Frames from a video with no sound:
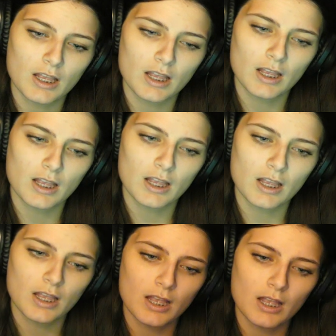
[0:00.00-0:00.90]
for
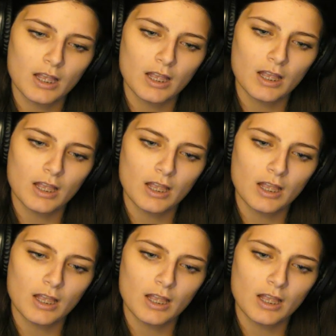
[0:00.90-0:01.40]
money, are you, son?